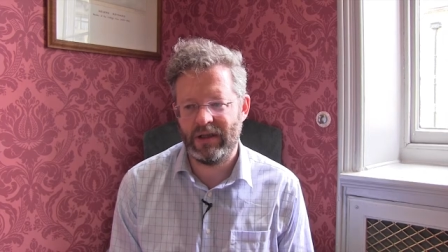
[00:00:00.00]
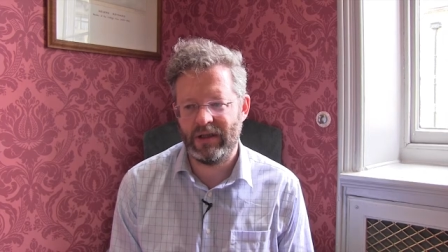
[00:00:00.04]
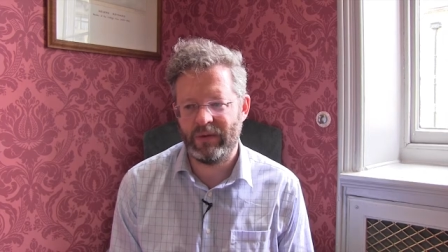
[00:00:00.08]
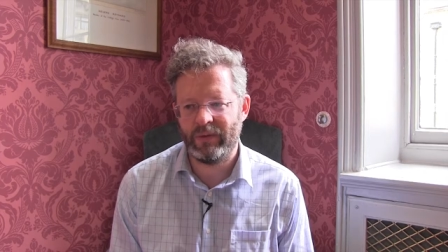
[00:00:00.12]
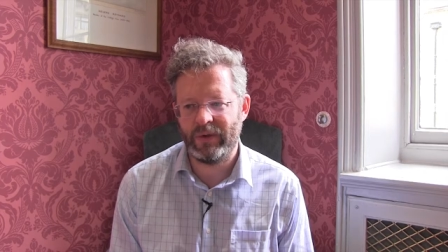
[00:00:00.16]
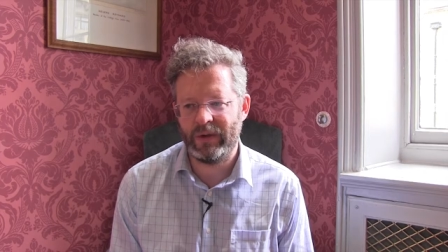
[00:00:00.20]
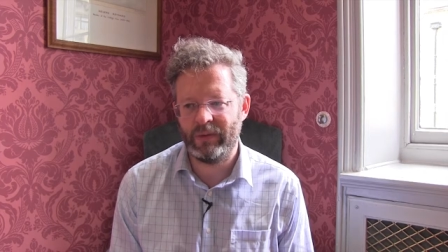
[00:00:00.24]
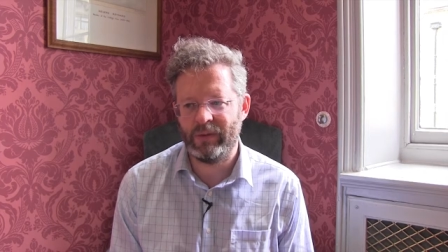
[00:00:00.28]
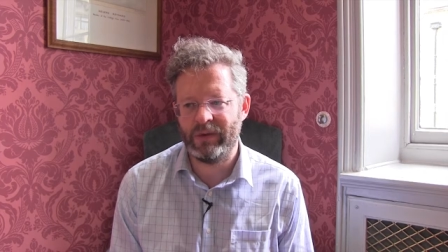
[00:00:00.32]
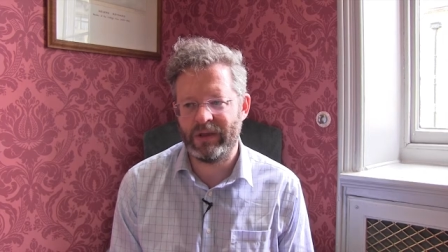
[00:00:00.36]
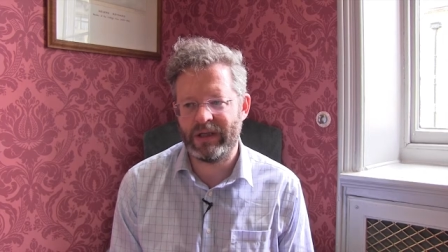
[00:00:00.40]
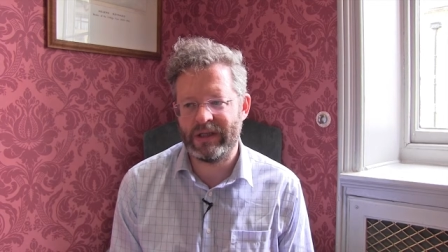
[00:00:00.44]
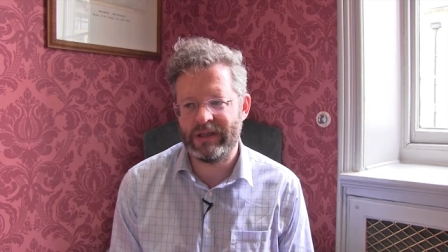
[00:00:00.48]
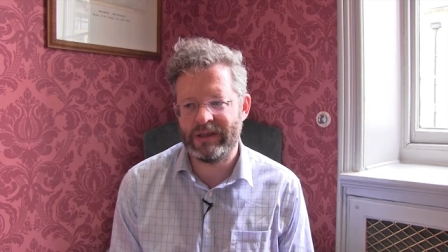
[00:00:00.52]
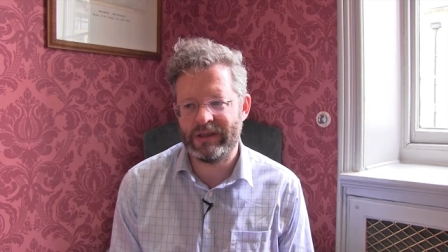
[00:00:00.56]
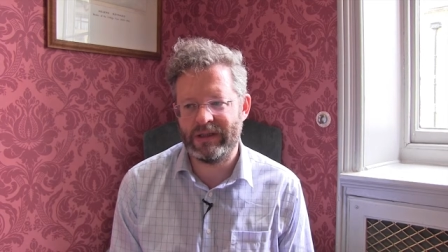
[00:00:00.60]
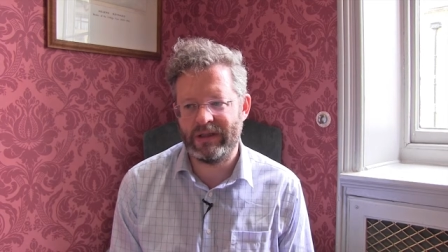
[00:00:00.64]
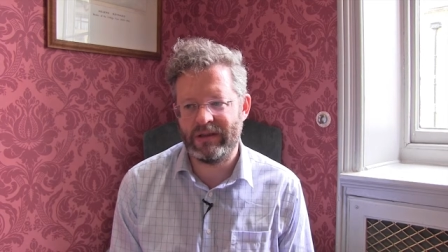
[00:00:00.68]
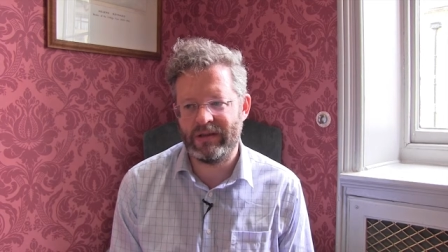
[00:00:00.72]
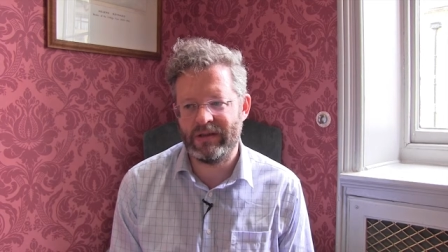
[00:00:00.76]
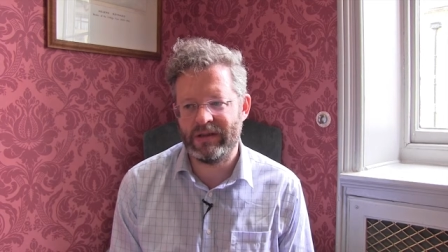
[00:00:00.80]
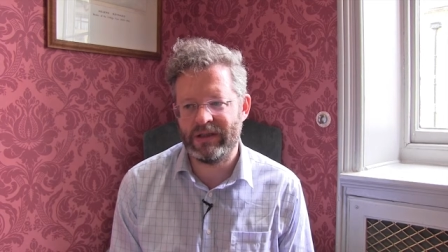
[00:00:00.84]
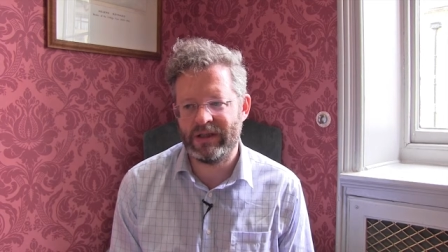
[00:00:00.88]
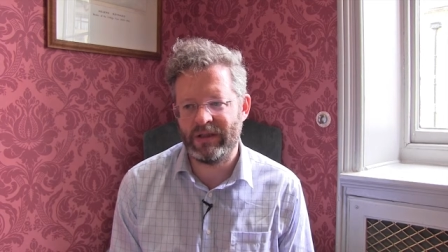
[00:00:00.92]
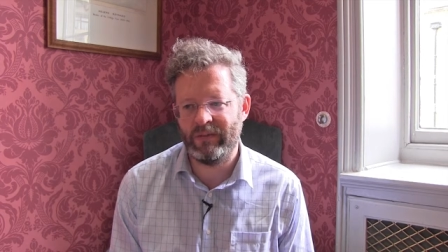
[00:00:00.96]
We will
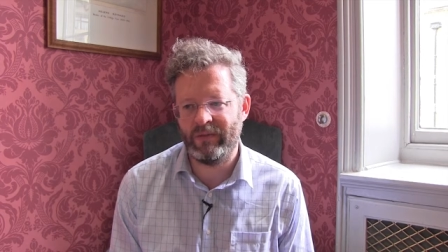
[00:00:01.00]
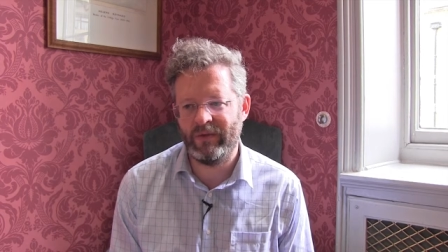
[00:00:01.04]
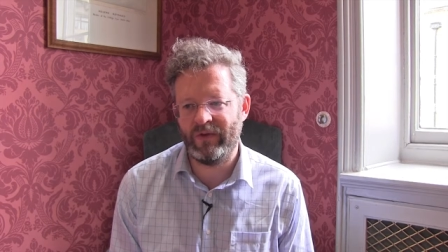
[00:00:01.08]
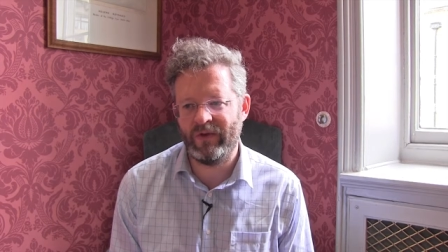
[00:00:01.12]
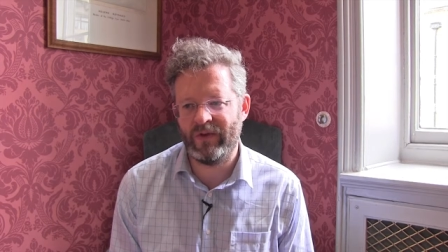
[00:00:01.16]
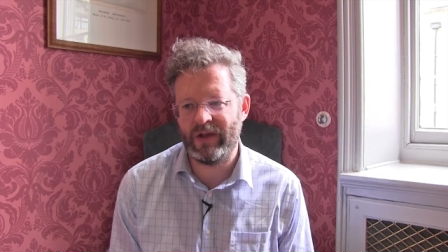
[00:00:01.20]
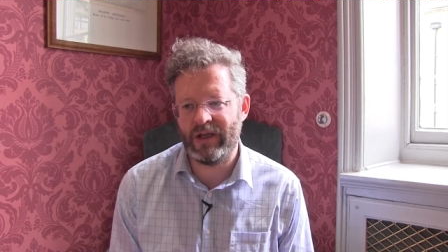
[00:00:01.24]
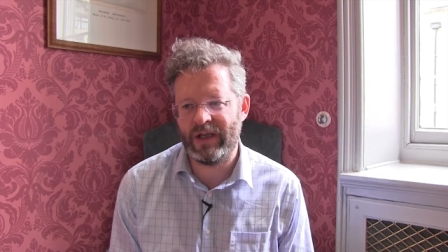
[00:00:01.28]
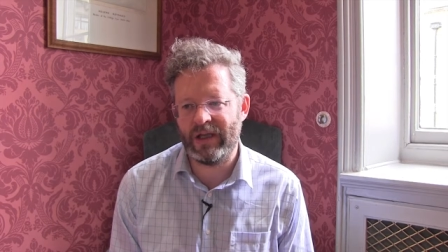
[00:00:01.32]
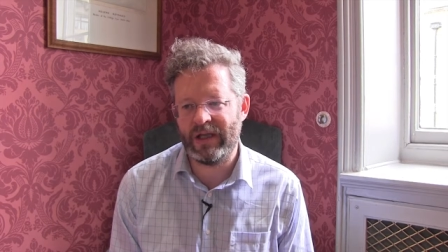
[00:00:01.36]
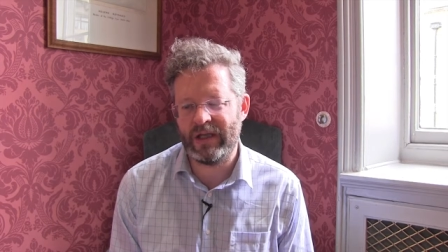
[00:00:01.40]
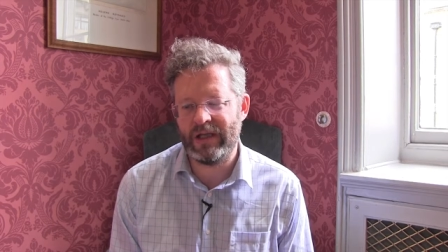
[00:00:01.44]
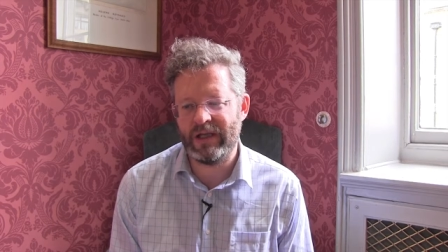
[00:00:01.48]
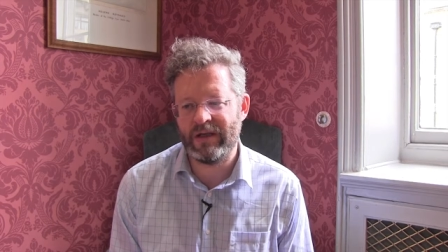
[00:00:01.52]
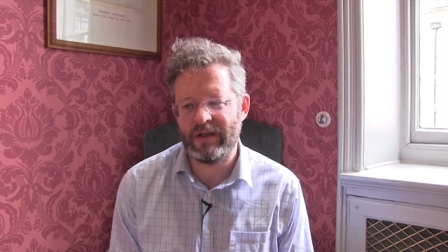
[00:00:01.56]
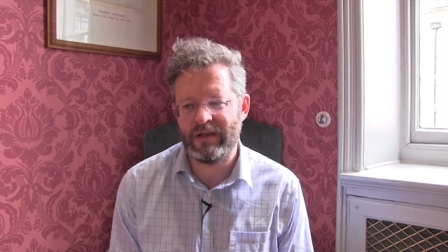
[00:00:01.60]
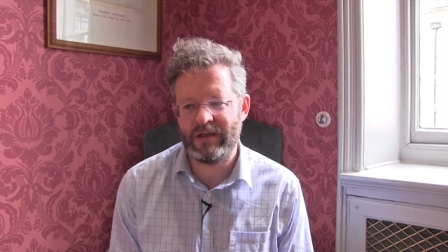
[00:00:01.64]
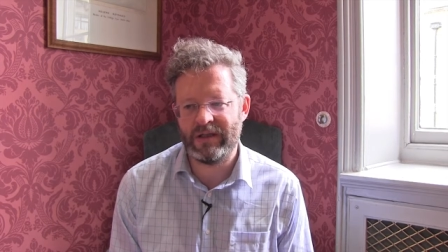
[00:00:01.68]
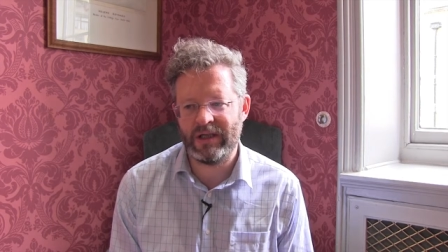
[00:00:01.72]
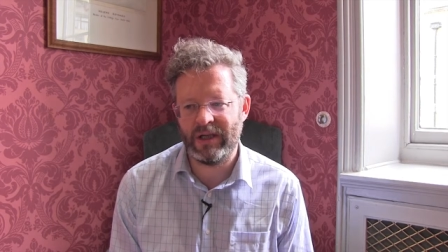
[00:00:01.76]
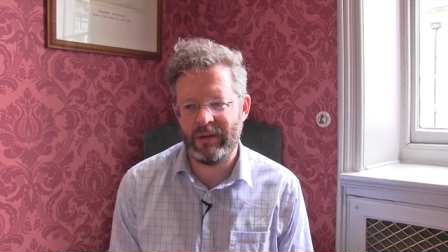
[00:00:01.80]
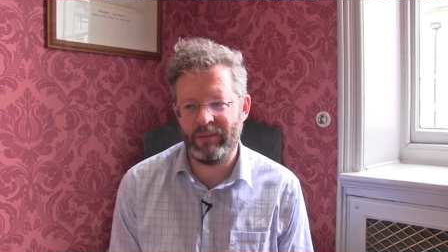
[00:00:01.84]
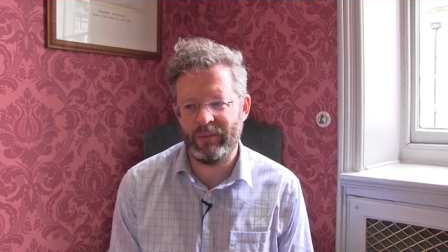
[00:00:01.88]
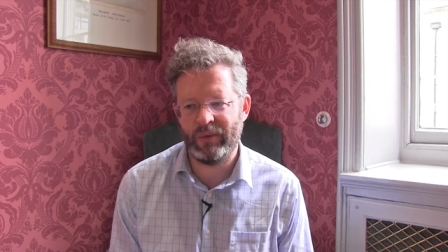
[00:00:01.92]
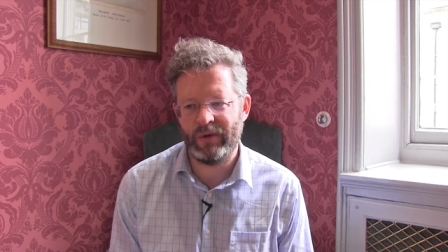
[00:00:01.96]
consider some of the key
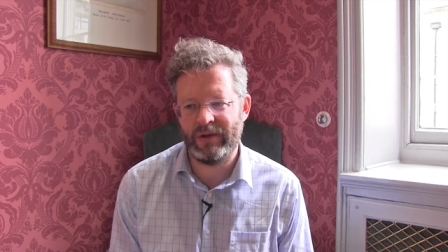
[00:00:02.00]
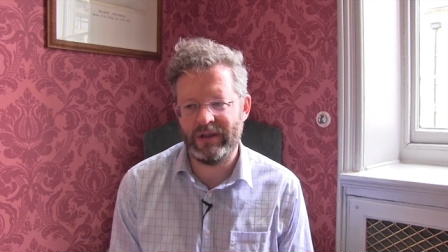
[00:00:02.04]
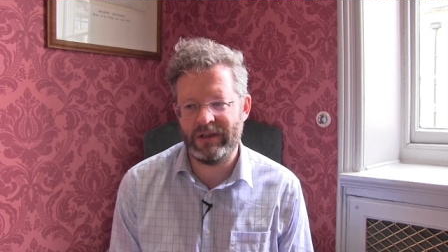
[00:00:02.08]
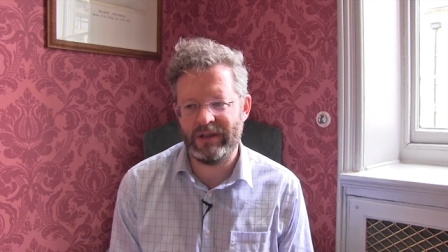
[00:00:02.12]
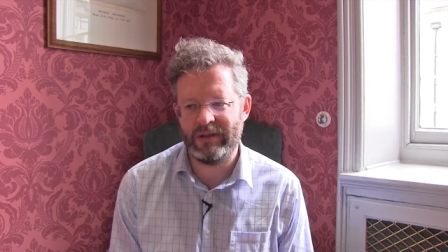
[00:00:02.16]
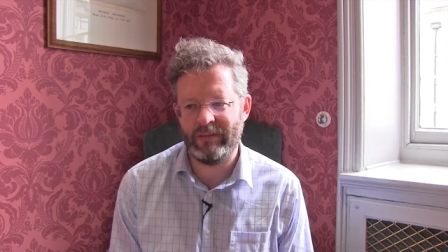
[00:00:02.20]
contemporary